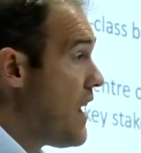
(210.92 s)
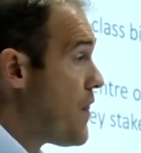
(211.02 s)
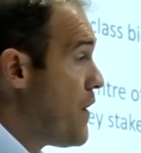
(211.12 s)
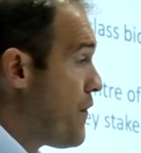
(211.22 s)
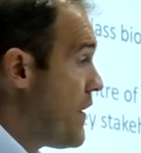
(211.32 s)

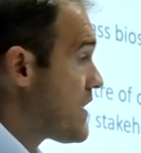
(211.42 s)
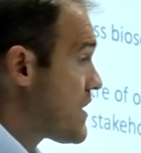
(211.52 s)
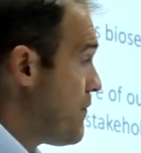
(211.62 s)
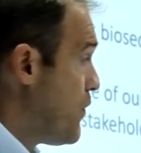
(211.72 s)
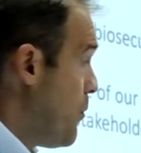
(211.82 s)
the first
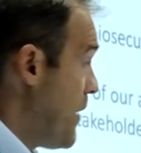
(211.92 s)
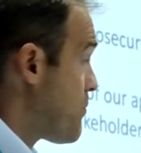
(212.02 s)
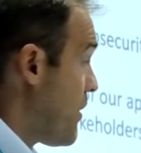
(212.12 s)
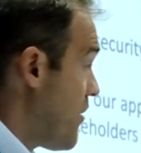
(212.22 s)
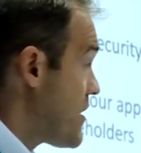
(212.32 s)
and foremost
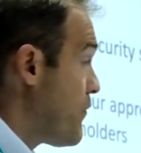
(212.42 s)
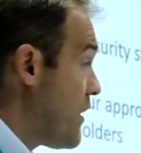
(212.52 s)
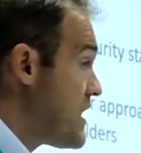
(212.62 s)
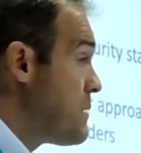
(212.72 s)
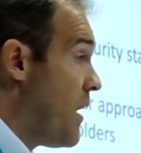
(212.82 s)
priority for
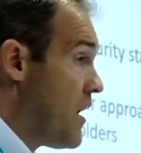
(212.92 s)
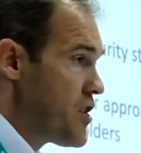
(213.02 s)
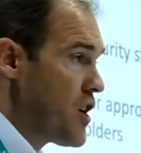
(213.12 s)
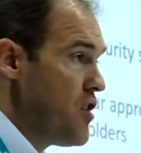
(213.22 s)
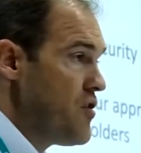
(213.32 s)
us is
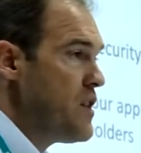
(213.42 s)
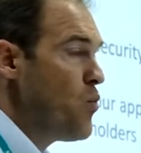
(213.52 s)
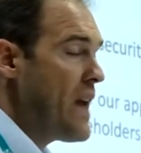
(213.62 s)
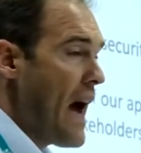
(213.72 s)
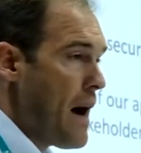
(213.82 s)
biosecurity.
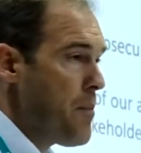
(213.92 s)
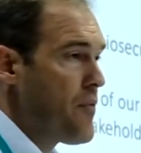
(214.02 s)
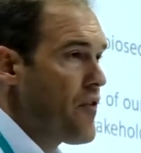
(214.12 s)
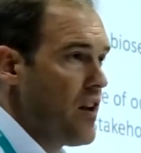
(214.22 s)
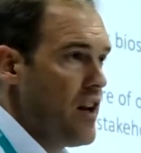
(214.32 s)
We
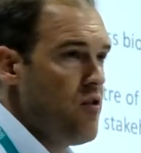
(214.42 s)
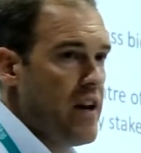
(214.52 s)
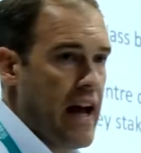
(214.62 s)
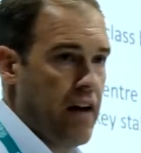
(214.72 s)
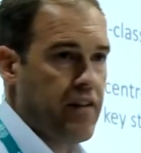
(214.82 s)
absolutely
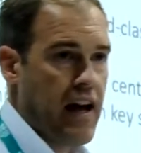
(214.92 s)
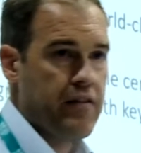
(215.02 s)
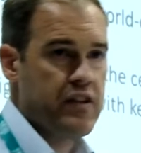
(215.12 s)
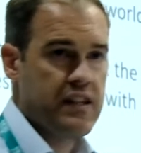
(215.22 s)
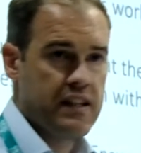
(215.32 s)
have to have
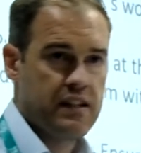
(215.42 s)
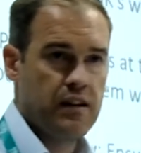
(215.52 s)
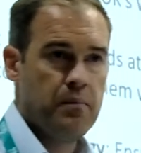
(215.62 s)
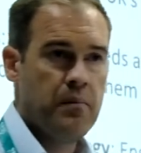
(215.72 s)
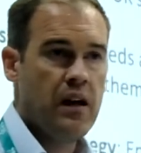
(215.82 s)
a
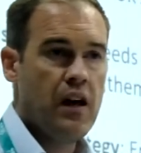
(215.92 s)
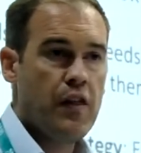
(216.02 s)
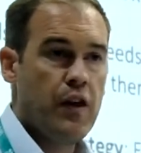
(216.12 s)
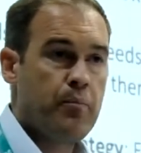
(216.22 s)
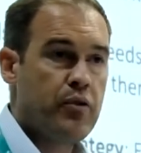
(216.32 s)
system
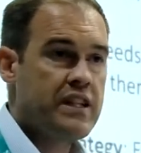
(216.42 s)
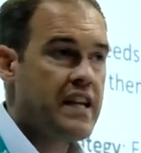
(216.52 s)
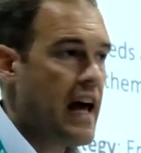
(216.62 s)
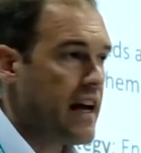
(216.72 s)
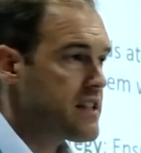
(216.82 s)
that
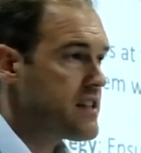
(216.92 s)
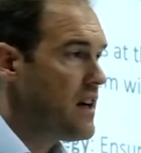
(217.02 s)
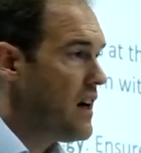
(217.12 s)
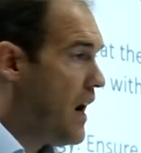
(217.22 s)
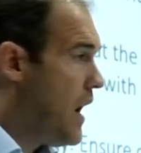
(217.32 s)
protects
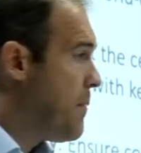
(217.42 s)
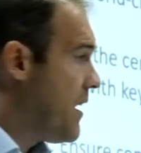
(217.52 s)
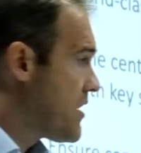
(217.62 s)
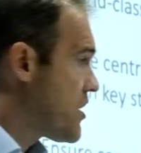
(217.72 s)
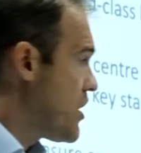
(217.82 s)
our
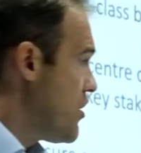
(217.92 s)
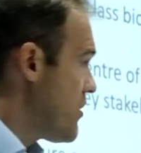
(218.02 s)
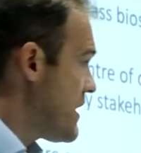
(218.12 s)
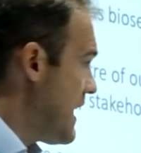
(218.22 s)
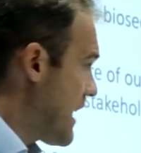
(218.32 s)

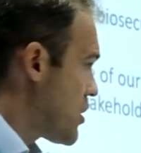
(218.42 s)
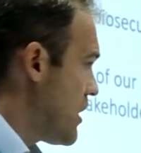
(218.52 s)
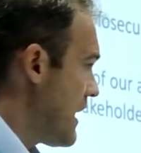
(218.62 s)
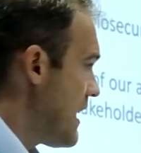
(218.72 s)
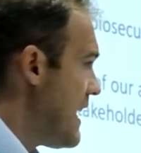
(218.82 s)
biosecurity
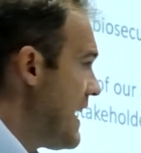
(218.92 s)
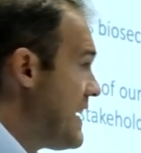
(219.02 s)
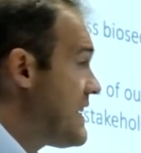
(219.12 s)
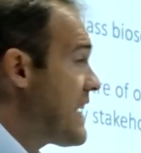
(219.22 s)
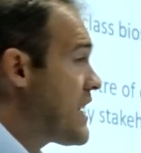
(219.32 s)
nationally. It
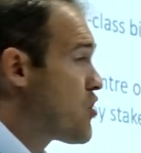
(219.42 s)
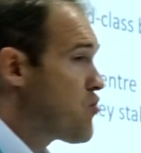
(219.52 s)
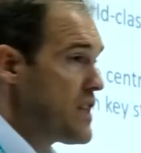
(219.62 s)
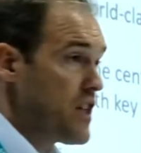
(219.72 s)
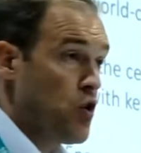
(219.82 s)
is a
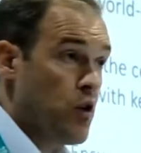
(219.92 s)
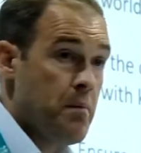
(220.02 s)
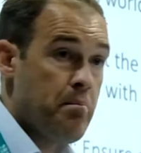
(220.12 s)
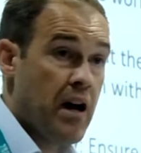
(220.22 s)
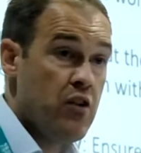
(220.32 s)
critical
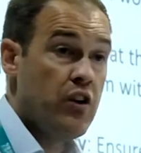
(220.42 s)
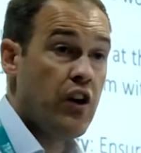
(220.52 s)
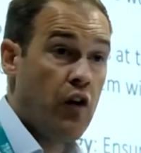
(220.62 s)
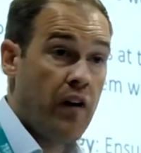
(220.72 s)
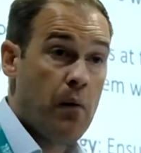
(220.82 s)
component
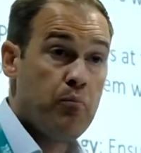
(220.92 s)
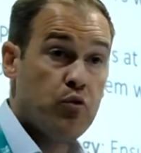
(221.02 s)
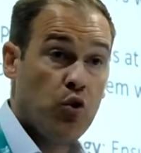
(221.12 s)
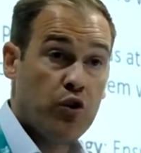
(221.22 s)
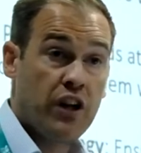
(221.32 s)
of our
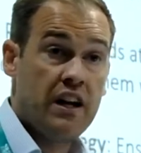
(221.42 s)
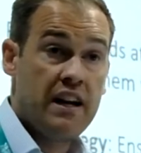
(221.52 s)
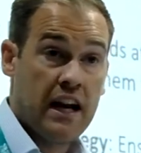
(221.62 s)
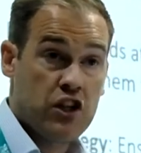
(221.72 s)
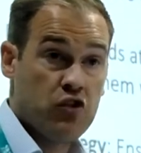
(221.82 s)
broader
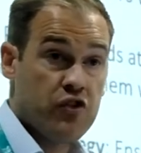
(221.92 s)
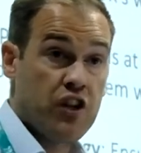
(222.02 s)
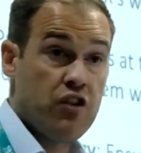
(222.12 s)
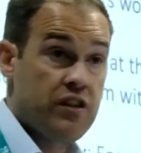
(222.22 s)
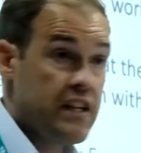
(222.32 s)
national
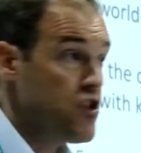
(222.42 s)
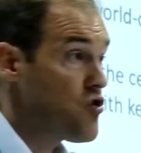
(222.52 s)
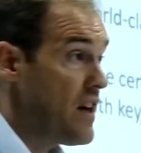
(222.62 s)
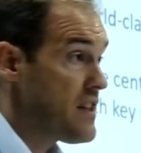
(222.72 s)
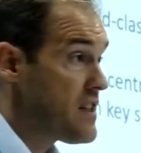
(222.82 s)
security
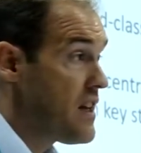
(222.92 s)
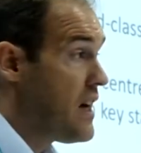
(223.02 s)
interests